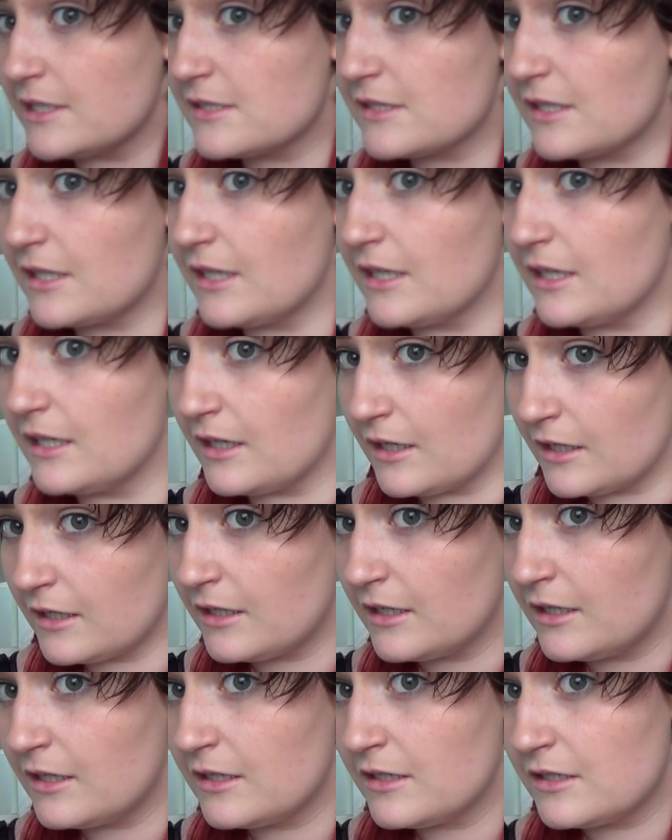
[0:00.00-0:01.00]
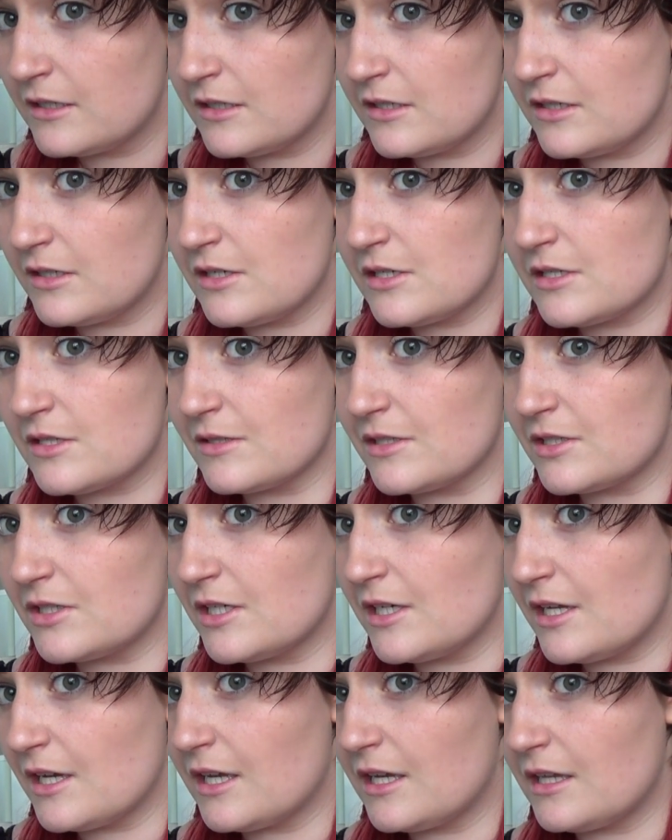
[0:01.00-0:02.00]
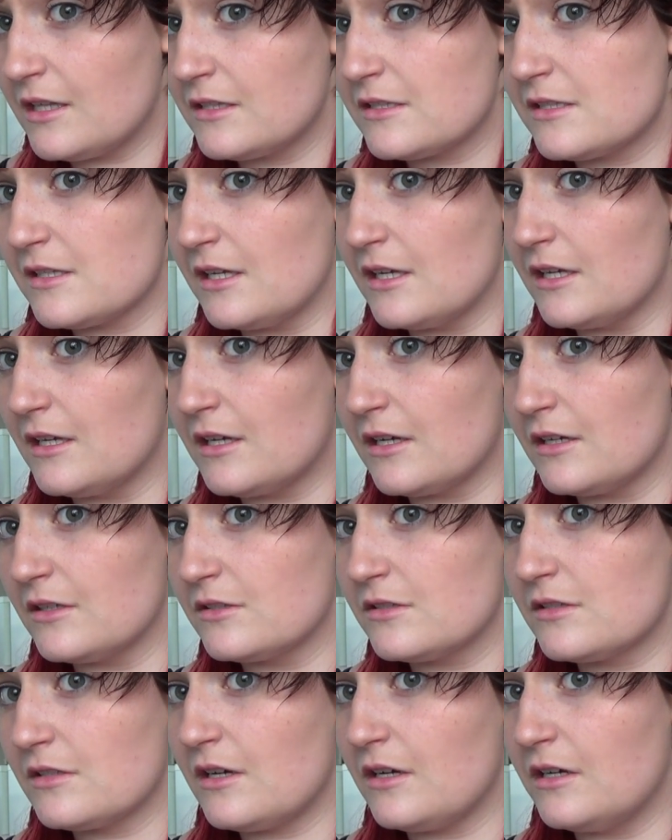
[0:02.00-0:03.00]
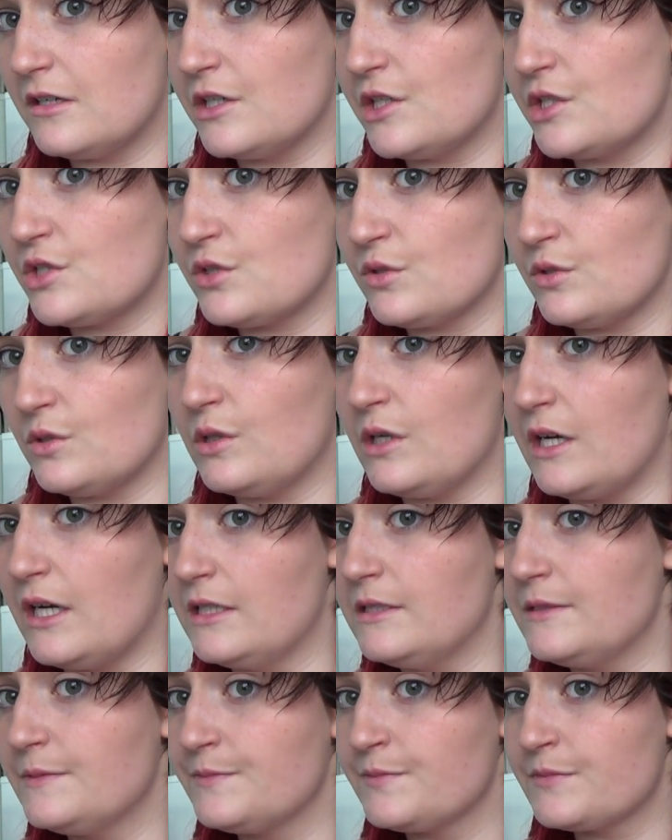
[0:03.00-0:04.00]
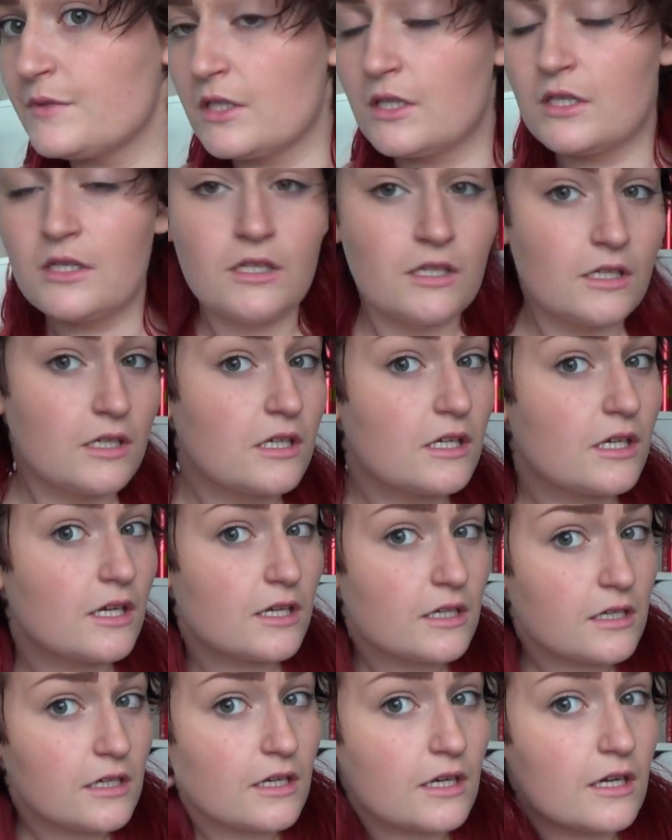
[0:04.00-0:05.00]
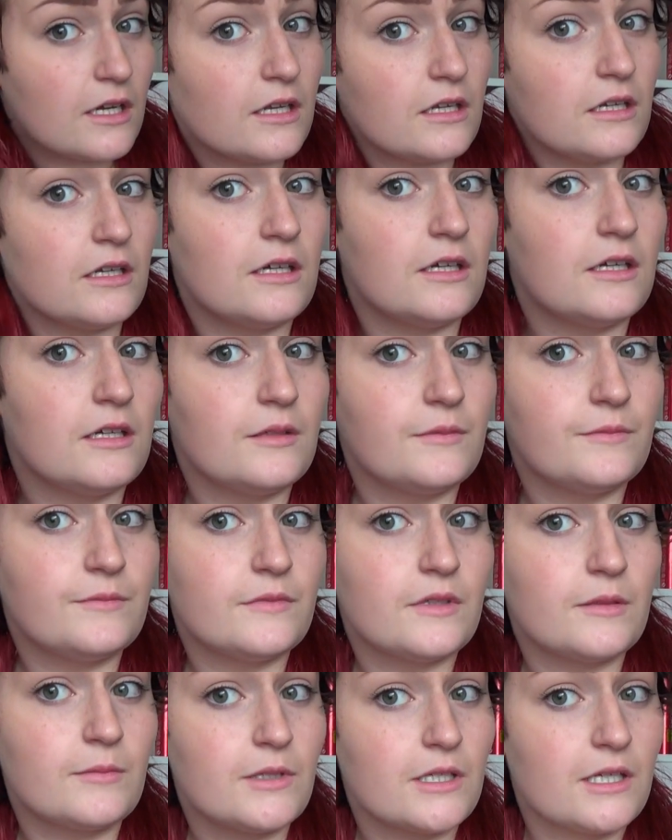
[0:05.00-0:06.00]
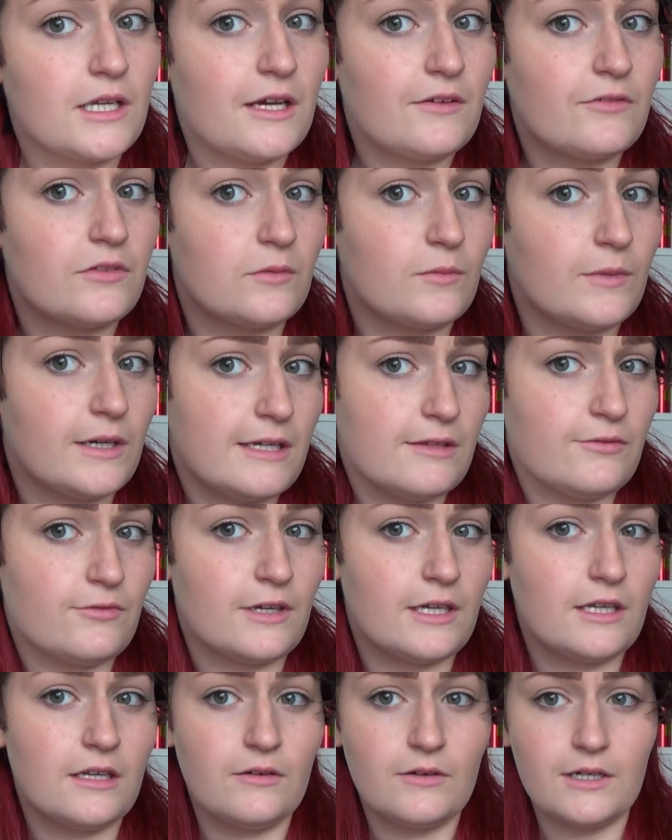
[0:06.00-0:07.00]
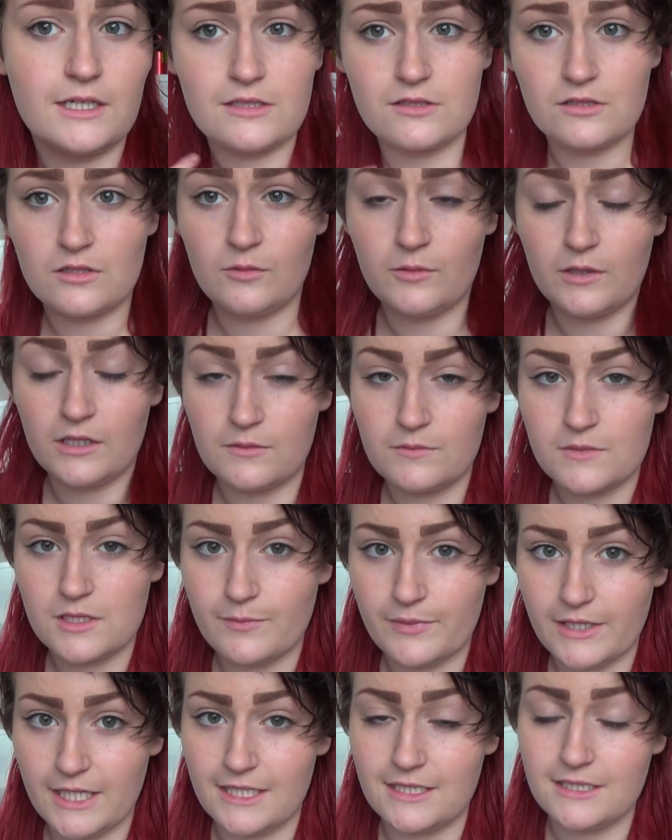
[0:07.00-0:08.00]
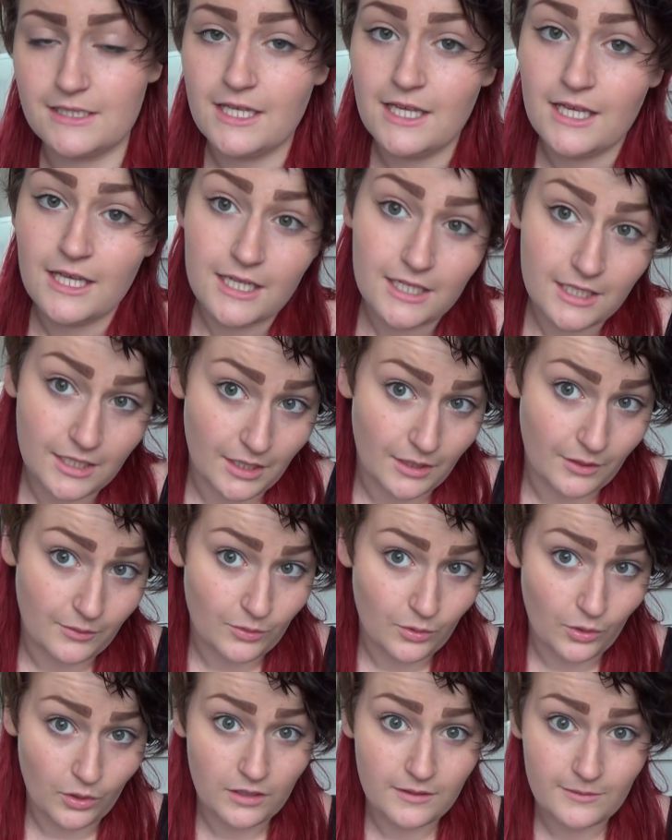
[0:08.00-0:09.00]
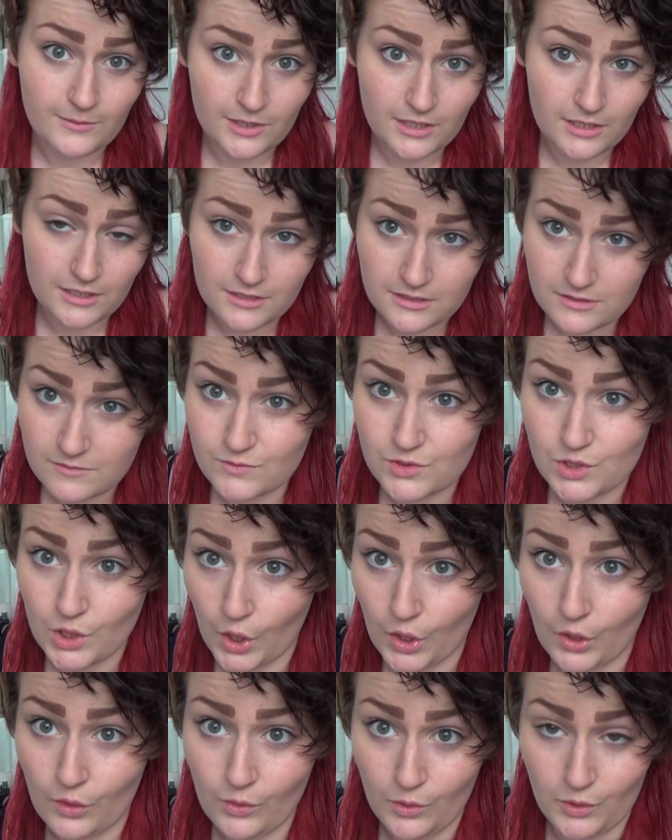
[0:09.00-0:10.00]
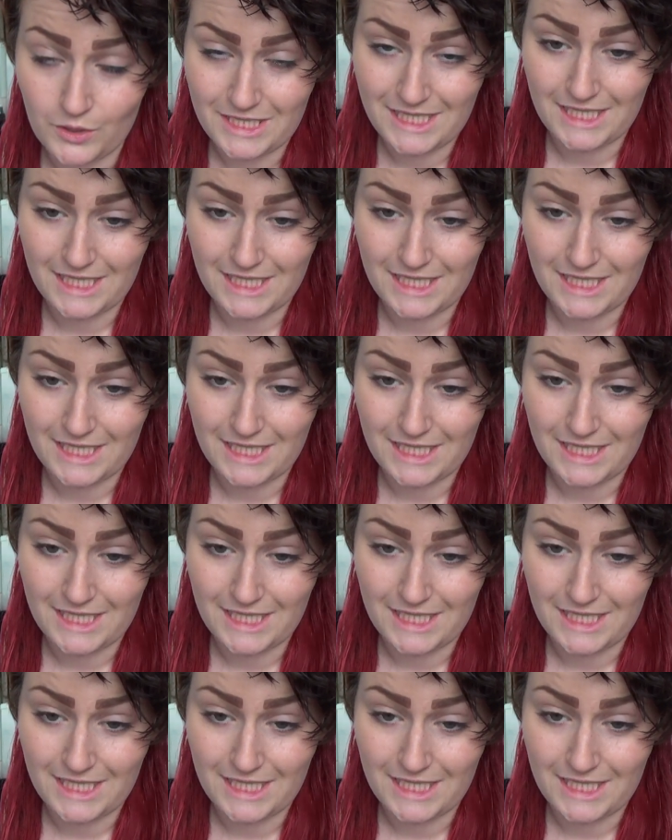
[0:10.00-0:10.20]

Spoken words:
it's in. So as you can see, it goes kind of shorter, and I'm gonna have them wavy anyway, so I want them to blend. Now all I'm gonna do, or